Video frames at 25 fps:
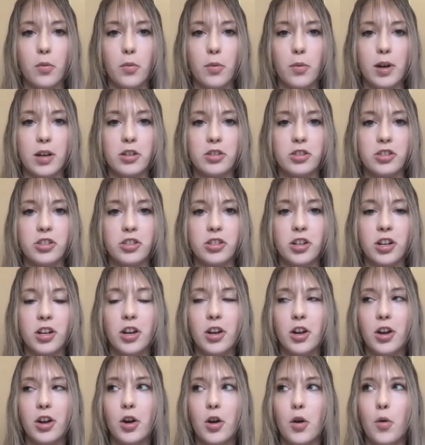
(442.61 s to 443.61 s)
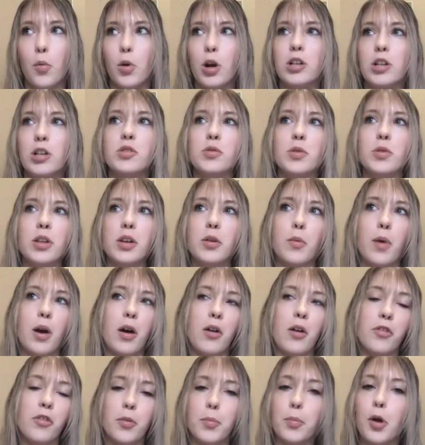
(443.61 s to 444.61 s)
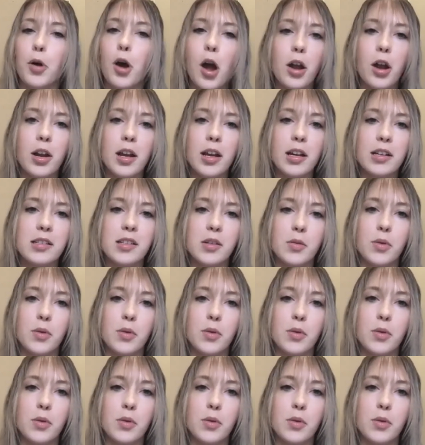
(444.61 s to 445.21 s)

which works really well for products.